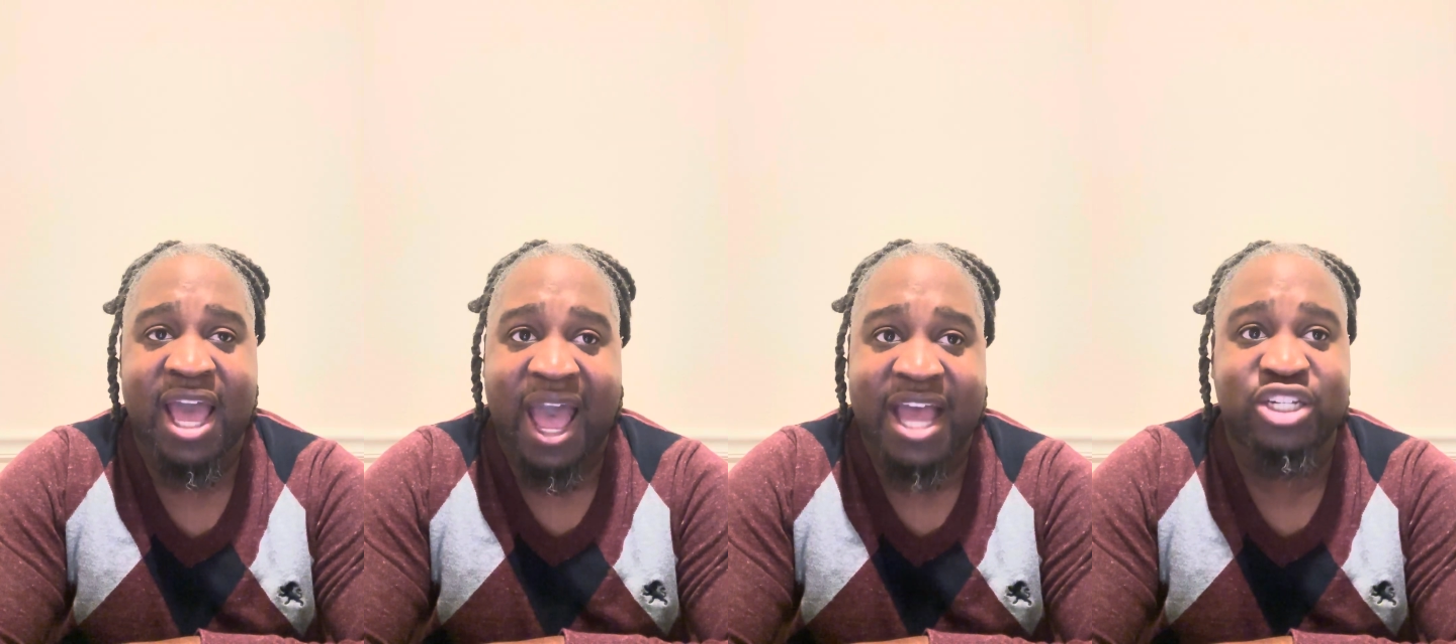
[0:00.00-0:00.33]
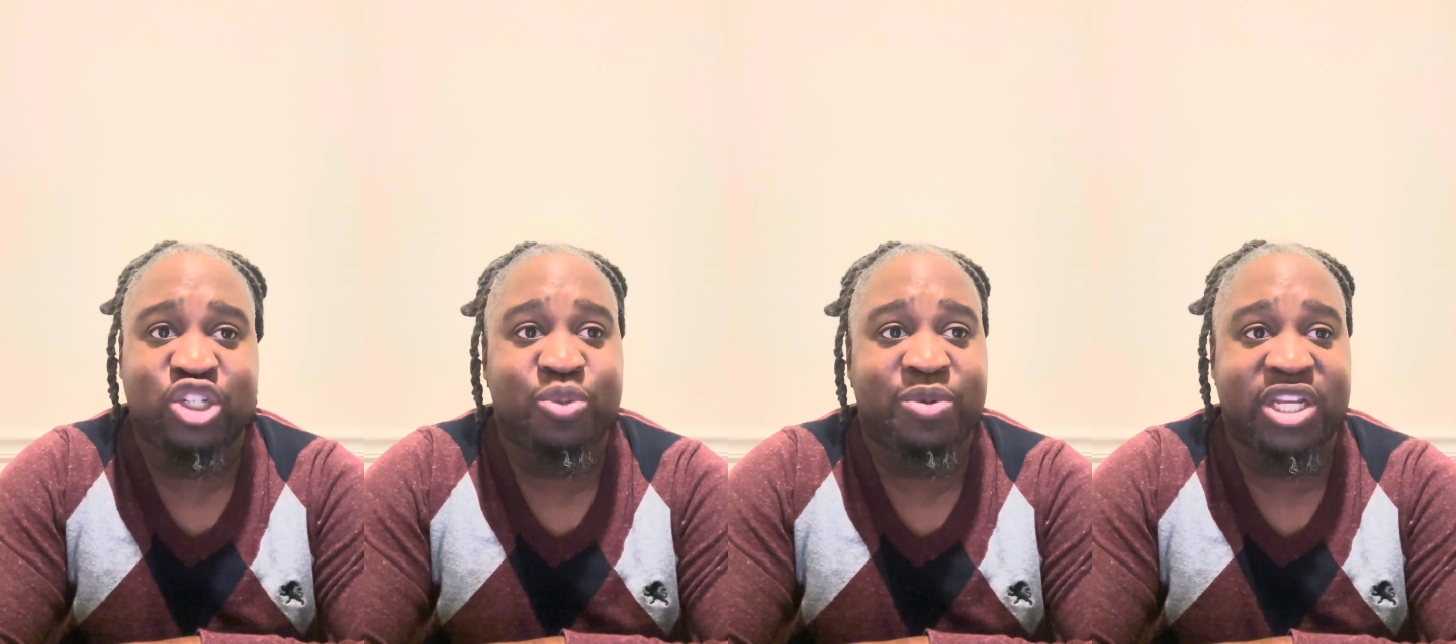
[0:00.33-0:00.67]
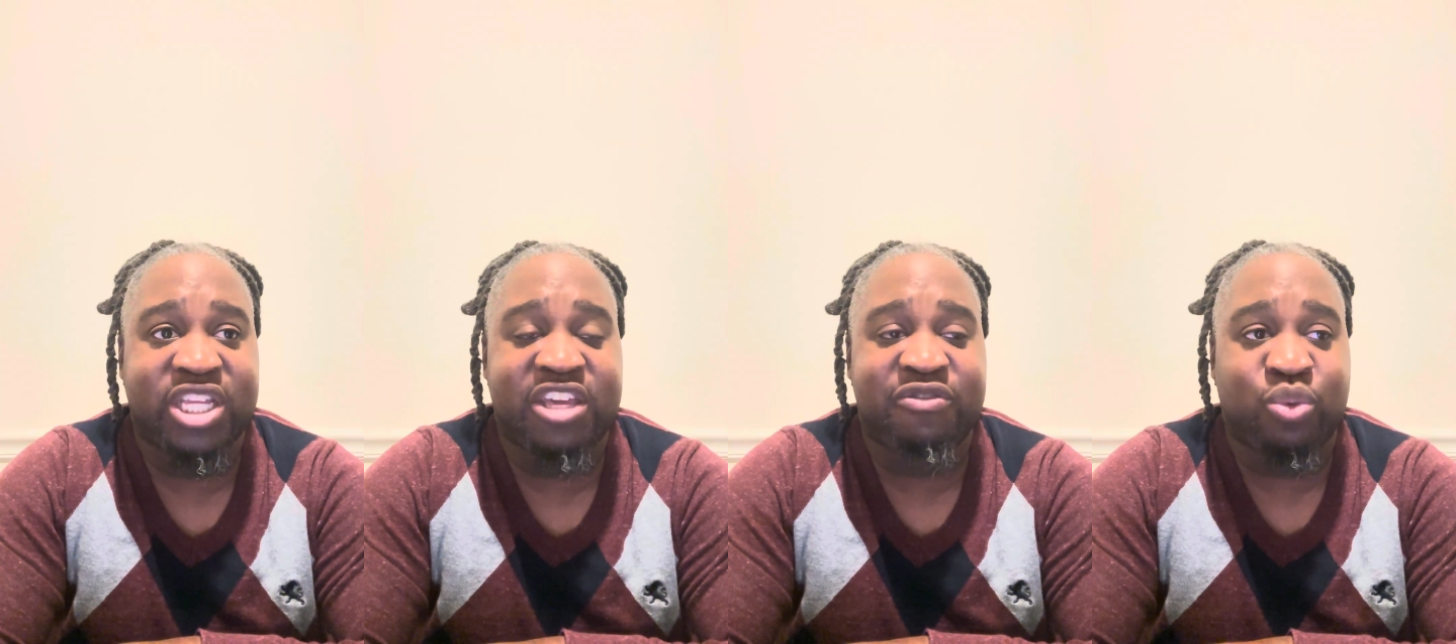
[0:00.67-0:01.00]
I do
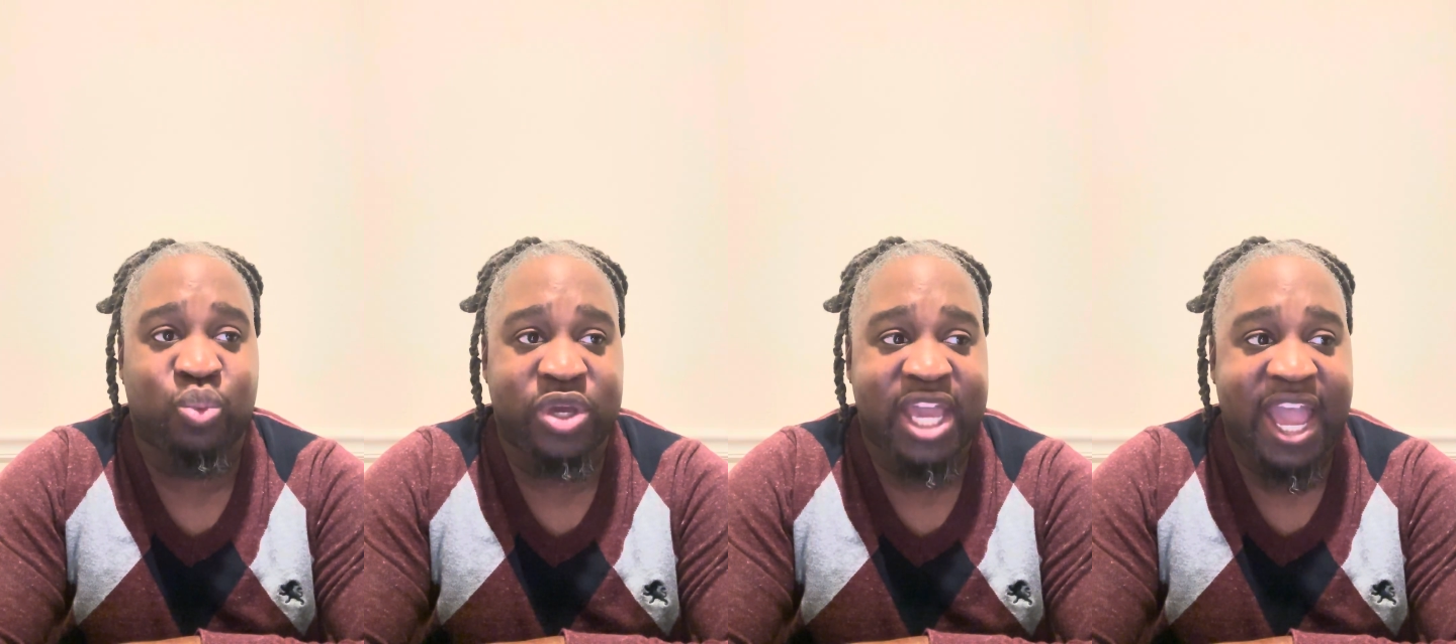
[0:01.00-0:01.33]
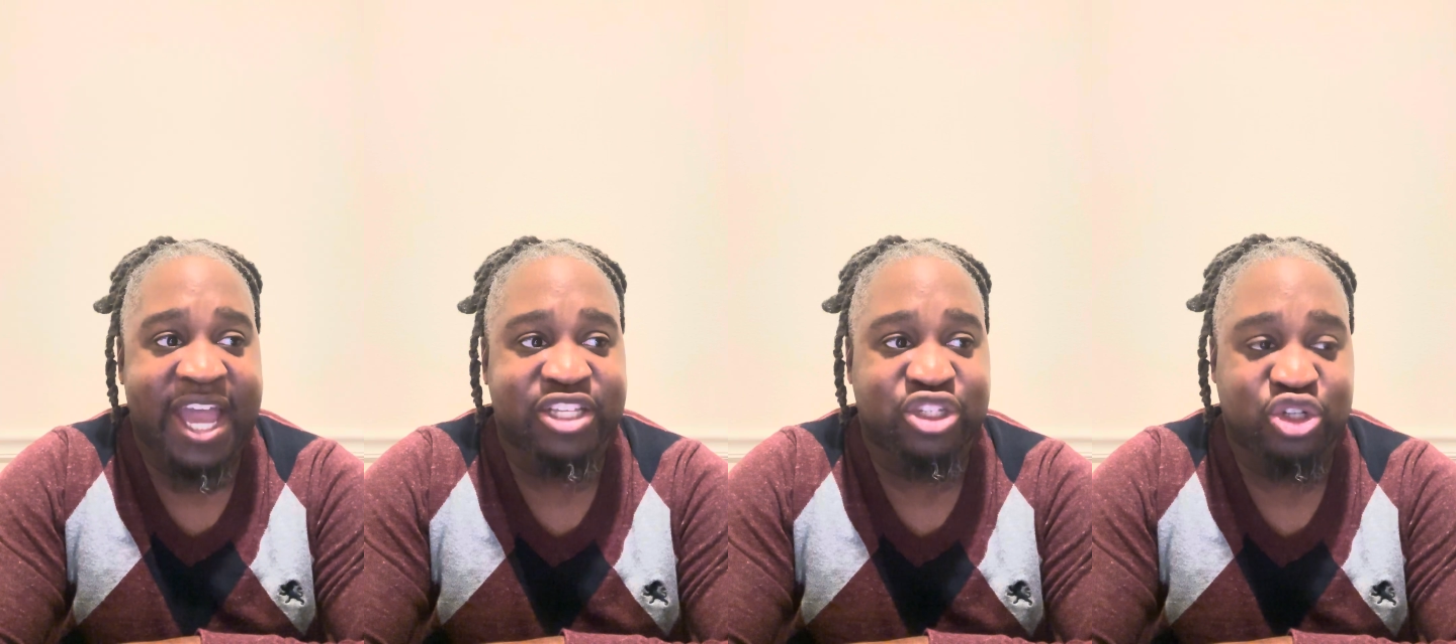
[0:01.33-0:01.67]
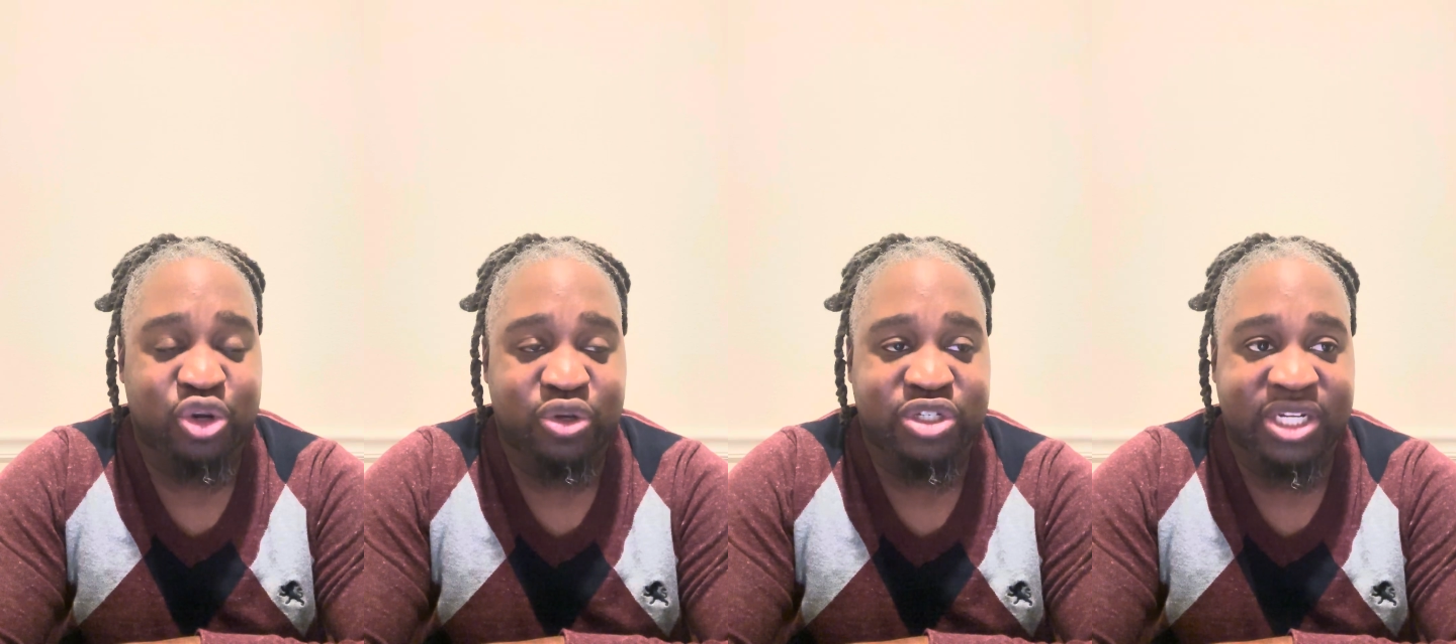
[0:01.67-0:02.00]
believe we as
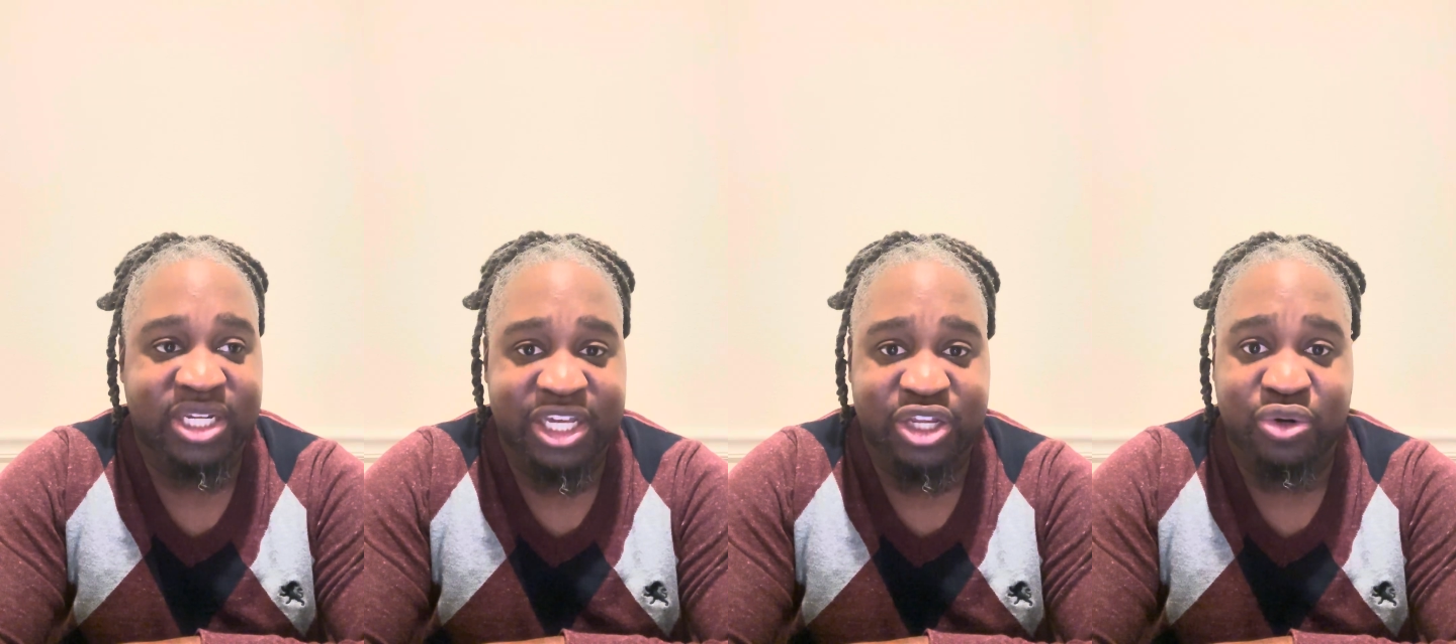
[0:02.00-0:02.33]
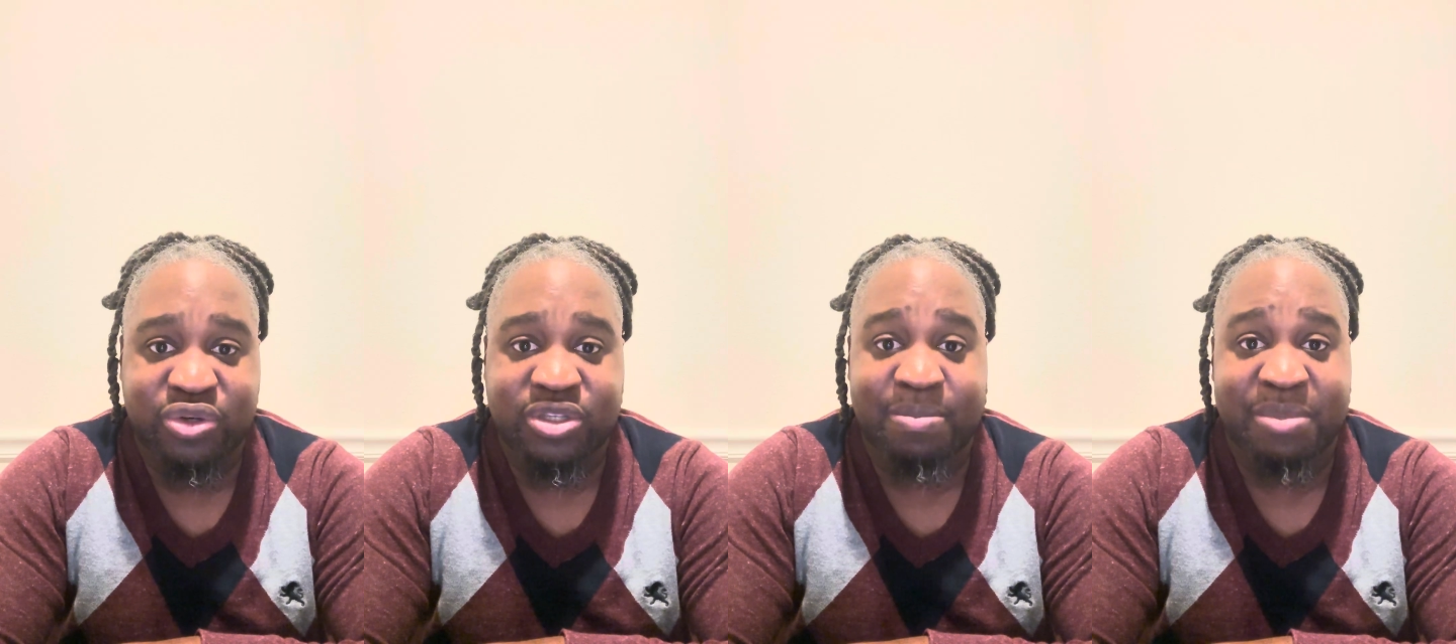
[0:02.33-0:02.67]
church leaders,